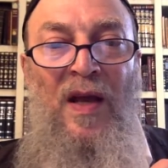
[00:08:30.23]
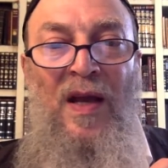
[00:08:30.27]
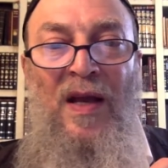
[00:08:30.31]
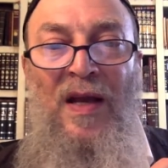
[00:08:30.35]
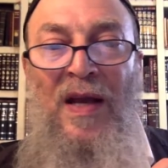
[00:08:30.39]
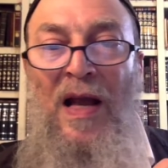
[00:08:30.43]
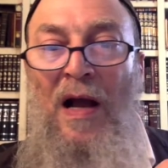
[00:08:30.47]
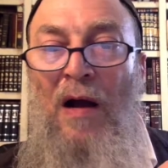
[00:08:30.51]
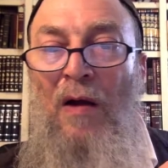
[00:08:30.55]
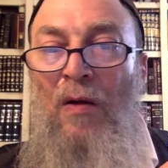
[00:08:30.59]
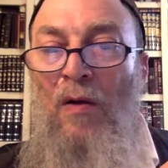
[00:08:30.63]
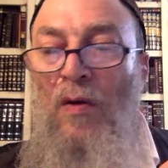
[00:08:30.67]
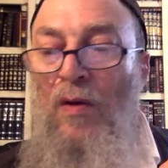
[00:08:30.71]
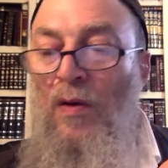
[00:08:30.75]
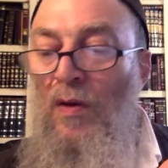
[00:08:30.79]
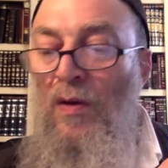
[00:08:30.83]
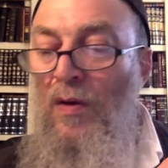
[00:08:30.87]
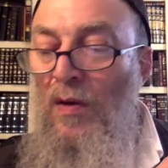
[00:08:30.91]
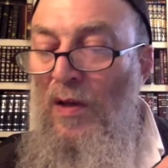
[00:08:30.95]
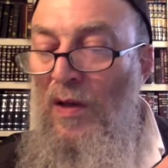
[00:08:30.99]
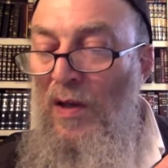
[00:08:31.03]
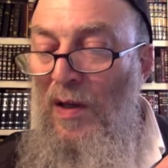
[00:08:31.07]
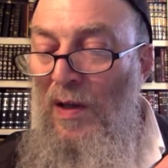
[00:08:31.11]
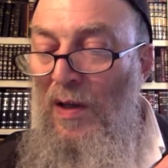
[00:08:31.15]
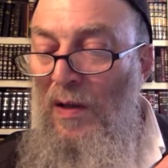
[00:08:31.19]
Now,
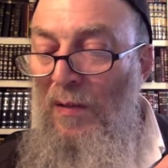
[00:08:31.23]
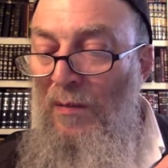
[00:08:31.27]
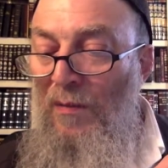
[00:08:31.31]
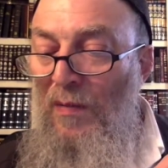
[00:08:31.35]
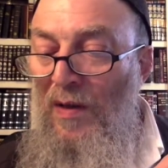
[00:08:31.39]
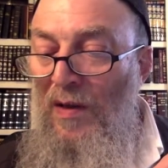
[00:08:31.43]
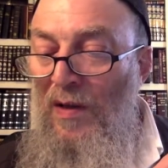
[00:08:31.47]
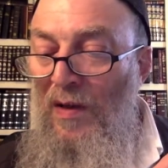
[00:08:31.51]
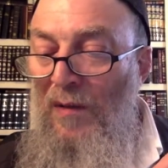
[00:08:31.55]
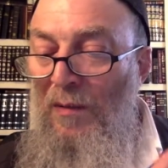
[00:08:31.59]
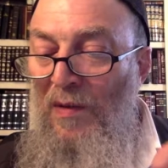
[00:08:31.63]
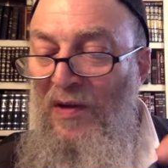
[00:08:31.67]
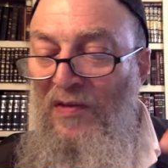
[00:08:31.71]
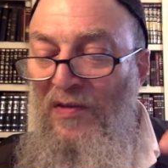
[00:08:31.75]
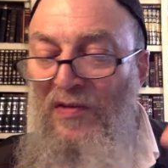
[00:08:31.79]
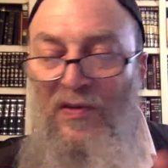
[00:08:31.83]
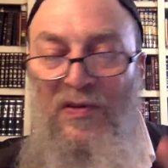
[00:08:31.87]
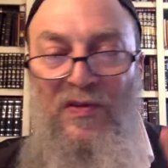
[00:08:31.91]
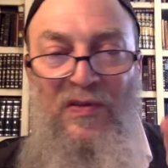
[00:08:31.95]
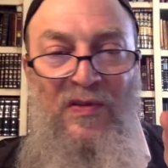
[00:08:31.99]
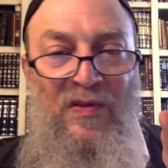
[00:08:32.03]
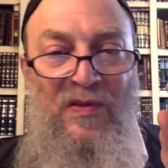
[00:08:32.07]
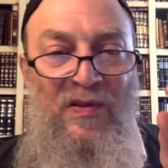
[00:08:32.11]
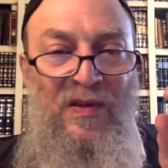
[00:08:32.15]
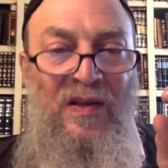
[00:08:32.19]
a
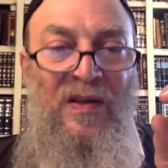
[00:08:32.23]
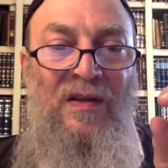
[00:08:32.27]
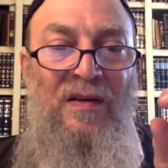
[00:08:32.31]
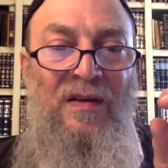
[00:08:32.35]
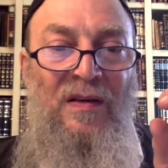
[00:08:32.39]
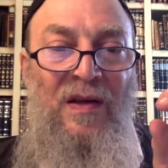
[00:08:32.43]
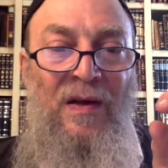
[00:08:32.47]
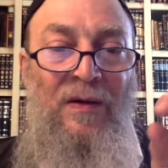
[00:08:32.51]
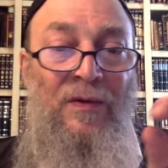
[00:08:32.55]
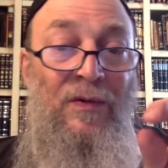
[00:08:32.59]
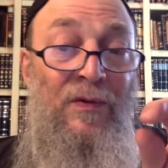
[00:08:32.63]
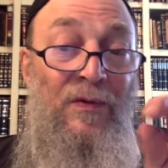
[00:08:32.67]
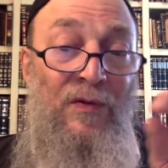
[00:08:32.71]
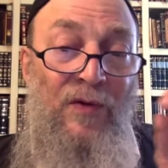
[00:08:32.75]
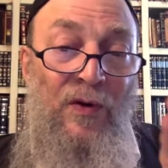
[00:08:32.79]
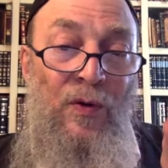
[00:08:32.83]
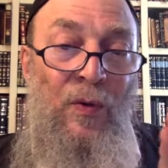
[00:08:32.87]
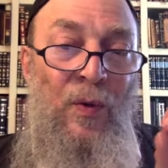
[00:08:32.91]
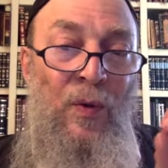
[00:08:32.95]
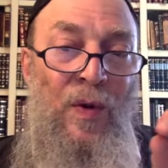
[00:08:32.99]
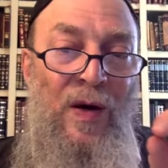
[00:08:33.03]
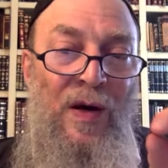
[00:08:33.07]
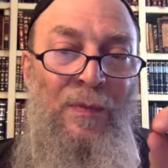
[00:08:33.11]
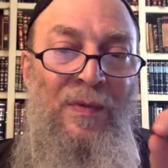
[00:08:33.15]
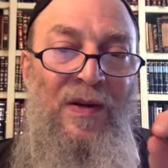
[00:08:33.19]
mustard seed, I don't know if you're
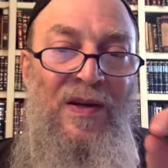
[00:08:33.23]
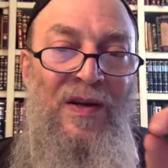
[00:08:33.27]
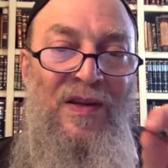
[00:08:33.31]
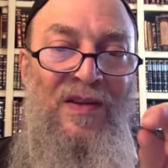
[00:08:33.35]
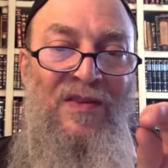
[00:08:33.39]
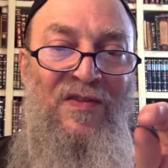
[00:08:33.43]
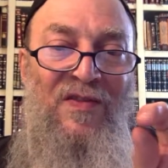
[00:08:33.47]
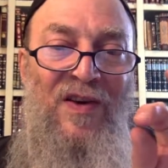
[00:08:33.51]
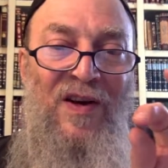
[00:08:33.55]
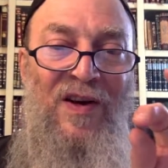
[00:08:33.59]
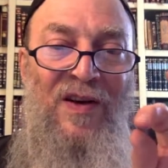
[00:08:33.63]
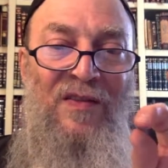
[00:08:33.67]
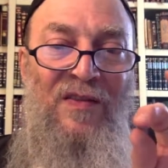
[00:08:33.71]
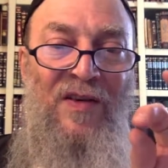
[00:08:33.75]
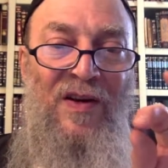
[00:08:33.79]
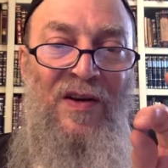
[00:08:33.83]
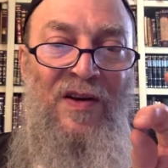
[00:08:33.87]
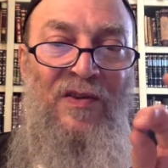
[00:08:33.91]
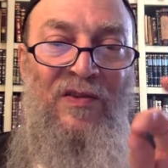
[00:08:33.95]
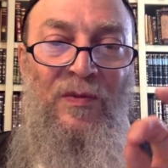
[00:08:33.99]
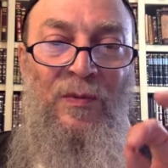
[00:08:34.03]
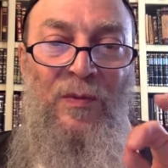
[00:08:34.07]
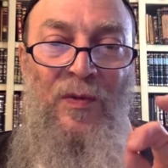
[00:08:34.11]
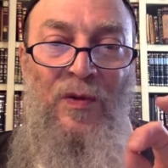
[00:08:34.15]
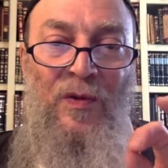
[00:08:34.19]
aware, but it's very, very
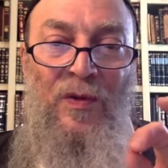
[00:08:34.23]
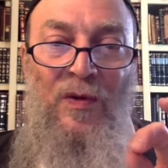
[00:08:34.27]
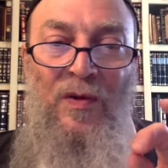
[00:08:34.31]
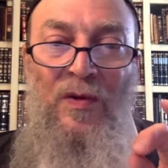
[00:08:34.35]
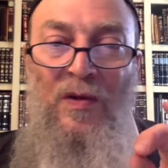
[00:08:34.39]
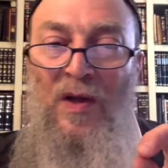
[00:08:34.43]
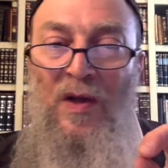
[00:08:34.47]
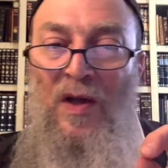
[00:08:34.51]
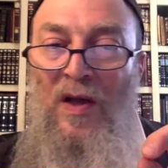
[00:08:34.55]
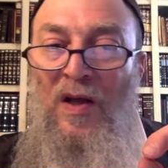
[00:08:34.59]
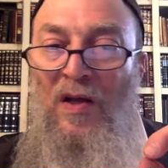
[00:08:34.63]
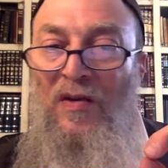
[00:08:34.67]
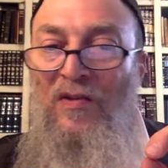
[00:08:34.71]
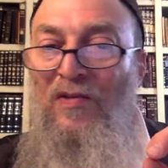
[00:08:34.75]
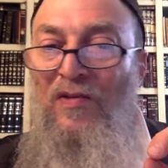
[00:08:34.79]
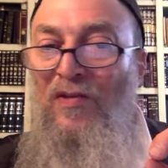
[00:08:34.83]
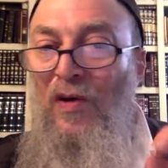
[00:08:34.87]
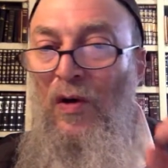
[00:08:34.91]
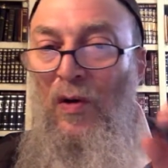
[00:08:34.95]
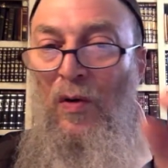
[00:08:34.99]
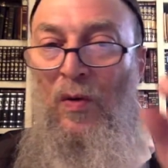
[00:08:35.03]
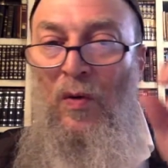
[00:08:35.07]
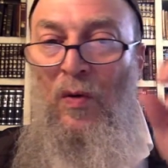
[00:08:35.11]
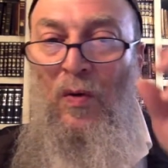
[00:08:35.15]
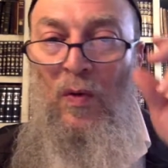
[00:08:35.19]
small.
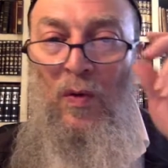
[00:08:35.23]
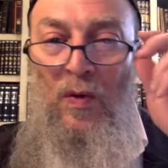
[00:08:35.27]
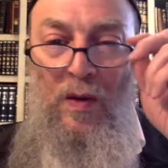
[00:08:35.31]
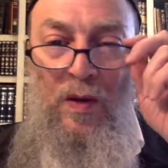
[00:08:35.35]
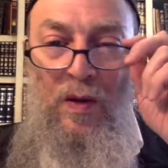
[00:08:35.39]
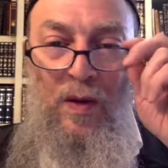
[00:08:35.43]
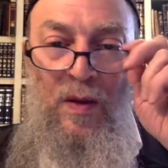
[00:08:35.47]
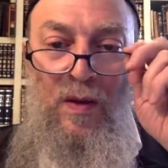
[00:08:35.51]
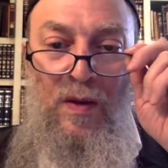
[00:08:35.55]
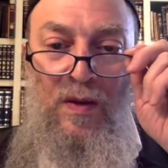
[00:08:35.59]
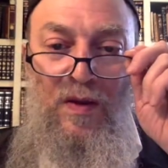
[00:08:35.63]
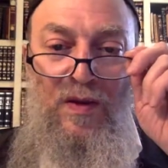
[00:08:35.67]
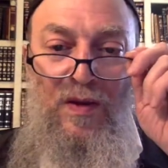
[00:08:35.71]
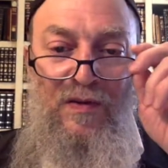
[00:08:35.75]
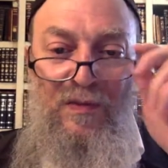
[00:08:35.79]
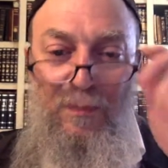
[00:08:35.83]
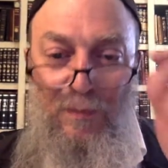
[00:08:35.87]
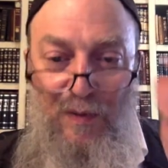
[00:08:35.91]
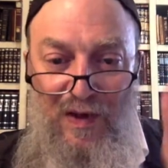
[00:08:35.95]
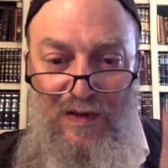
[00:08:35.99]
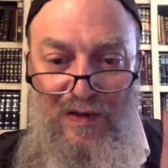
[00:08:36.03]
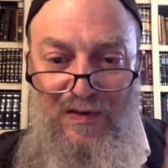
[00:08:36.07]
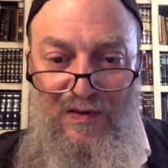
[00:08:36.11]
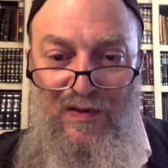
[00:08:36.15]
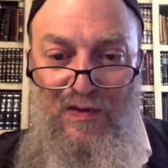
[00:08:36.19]
So this
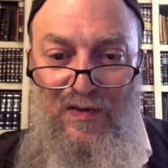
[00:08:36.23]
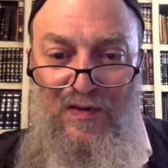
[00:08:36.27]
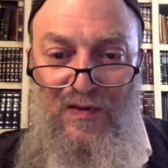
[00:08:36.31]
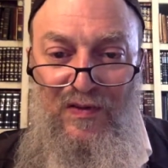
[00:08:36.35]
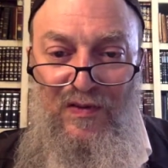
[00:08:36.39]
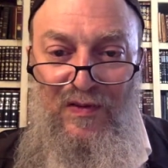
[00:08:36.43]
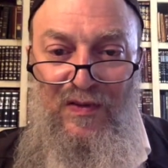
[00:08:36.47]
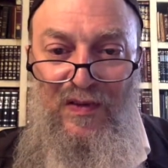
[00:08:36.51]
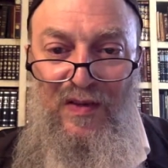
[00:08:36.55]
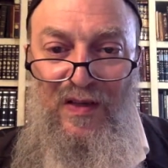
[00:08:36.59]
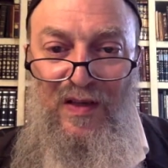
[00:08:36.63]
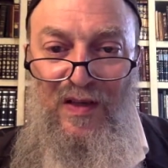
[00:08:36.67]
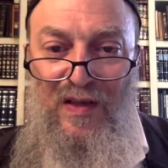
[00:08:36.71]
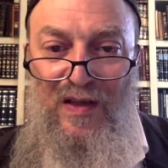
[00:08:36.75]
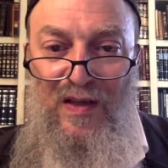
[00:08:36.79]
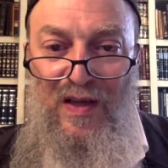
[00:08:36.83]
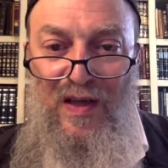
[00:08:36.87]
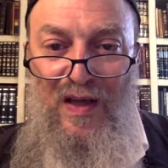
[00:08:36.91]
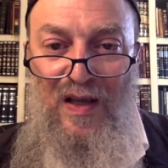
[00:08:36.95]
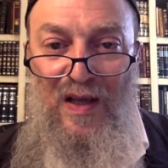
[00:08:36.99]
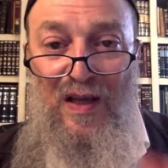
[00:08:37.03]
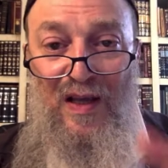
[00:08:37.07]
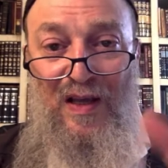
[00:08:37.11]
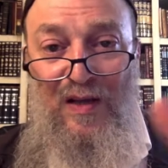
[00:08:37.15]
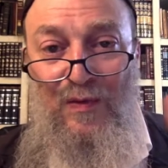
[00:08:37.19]
mustard seed,
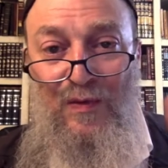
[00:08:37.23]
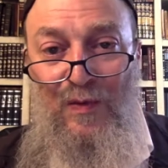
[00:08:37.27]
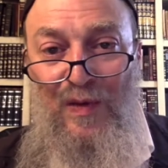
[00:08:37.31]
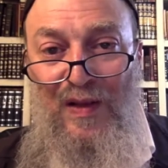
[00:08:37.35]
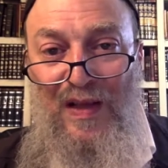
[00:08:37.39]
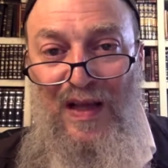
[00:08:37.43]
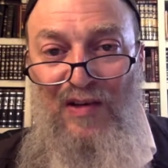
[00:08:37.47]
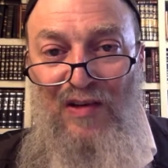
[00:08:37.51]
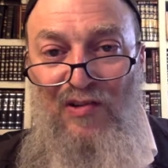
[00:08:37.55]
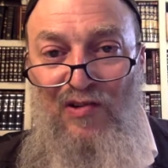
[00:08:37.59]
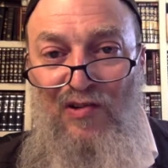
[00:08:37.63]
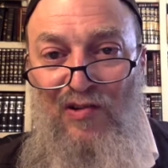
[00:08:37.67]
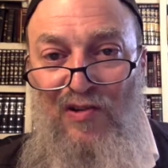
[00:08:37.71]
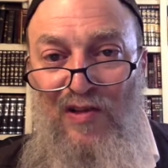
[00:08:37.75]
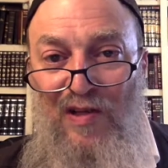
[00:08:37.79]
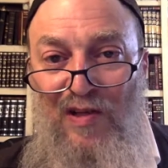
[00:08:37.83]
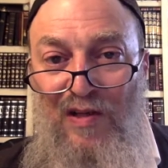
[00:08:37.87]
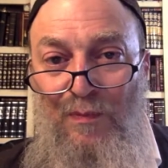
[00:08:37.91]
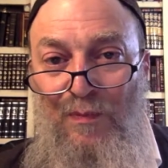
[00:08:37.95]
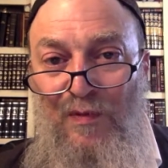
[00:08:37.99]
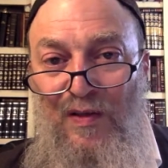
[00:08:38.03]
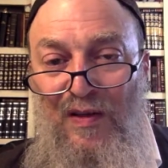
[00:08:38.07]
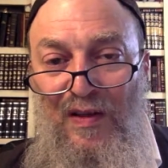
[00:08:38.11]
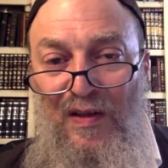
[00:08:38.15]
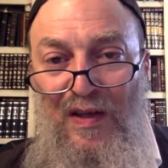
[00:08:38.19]
in
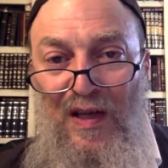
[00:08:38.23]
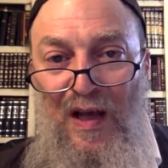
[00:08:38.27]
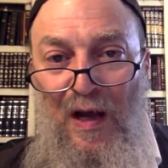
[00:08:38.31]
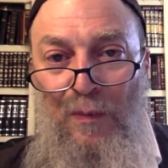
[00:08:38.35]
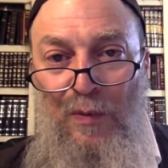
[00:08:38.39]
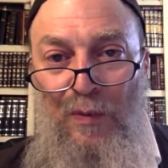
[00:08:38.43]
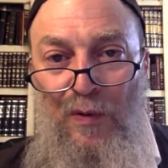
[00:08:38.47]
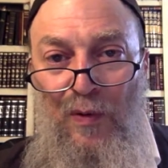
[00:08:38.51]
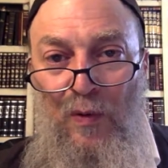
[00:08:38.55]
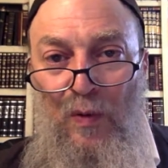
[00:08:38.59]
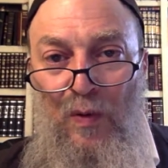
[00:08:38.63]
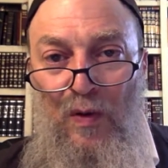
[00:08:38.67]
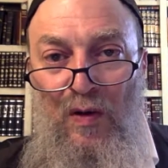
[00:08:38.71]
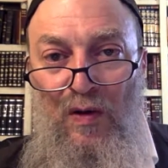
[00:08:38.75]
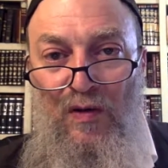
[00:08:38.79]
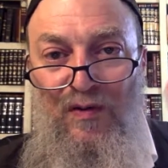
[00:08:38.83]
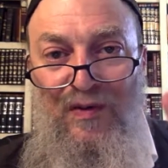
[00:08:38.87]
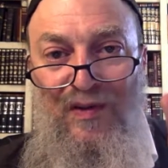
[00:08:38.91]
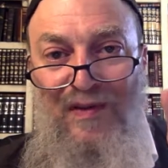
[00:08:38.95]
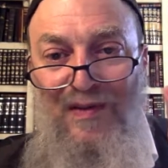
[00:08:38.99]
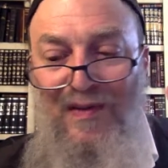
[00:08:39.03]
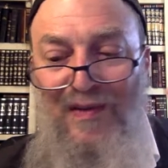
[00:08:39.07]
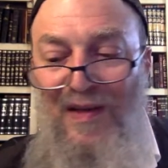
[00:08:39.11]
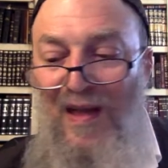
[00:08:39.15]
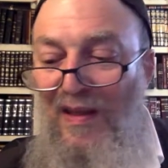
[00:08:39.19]
relationship to the upper worlds,
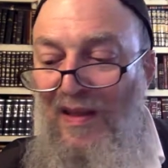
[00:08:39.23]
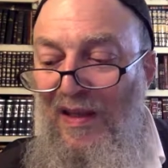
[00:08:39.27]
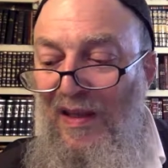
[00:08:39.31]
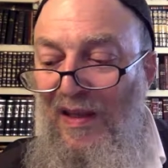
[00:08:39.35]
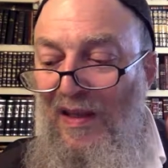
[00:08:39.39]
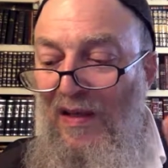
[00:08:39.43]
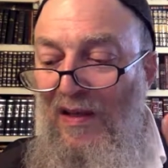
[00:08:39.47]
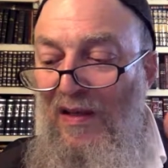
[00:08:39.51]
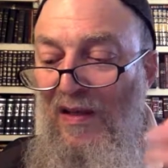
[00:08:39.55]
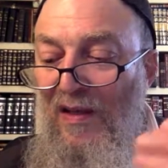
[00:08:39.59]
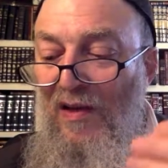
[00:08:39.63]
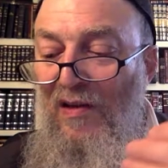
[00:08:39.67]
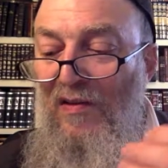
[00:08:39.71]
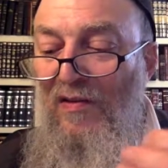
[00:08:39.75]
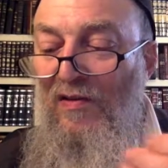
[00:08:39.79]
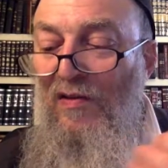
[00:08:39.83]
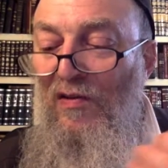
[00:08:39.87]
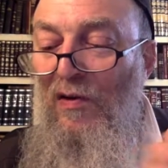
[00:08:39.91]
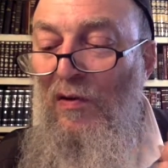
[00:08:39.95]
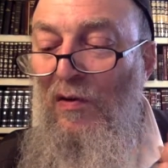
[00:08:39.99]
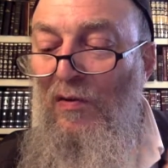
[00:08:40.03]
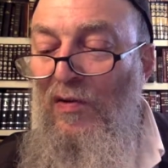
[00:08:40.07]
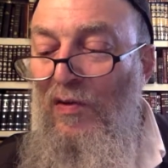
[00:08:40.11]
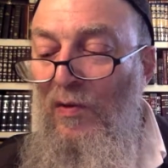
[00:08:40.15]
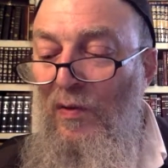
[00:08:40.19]
is nothing.
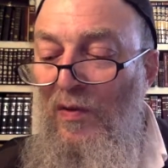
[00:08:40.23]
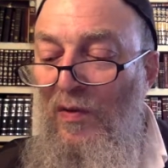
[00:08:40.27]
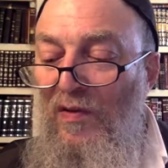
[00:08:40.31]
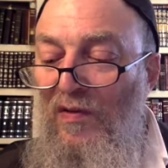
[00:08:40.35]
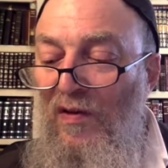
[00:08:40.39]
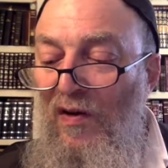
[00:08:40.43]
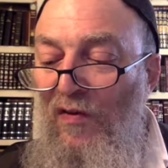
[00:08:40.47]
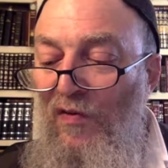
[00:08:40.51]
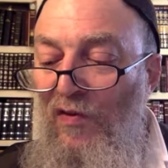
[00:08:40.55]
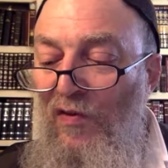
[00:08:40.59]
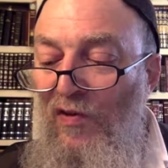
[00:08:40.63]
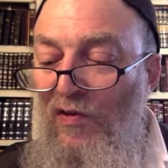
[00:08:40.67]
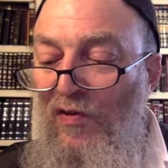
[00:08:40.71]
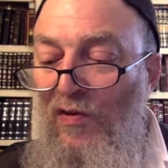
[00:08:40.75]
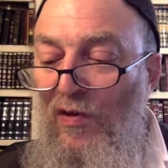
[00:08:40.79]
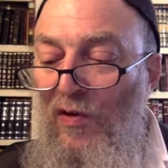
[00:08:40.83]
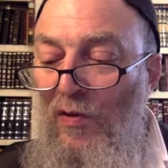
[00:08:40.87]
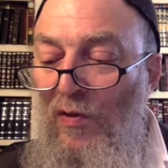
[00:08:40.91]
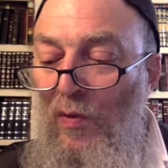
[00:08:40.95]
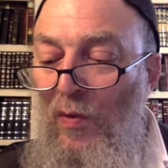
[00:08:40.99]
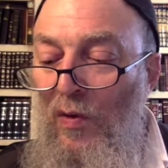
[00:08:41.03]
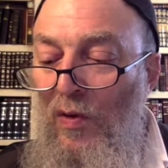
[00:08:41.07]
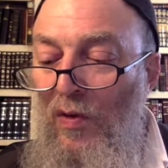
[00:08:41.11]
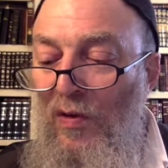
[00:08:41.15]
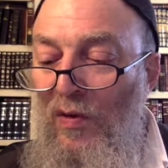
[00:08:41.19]
So too is our physical
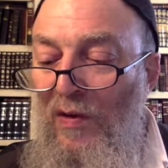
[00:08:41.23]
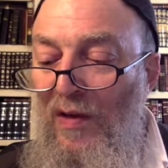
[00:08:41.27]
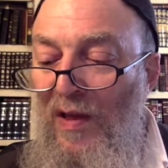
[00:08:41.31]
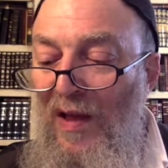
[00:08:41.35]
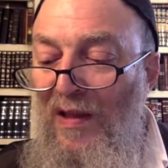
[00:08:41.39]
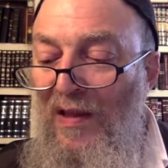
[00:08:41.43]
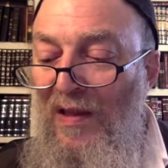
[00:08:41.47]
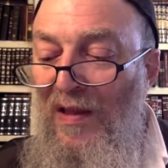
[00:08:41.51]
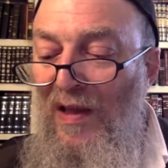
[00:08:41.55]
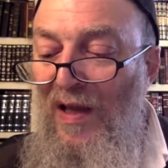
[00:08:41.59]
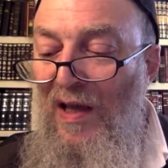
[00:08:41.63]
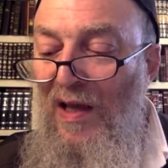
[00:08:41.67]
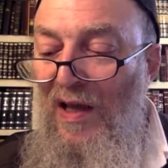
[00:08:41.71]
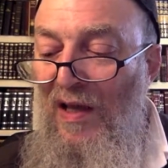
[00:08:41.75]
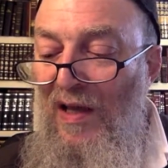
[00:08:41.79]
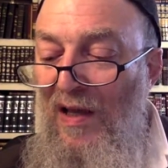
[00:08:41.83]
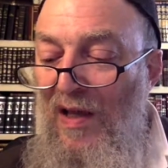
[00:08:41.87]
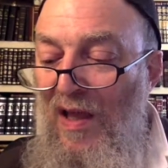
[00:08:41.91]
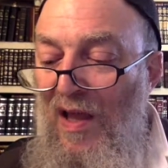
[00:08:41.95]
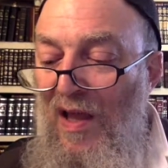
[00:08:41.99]
world like that.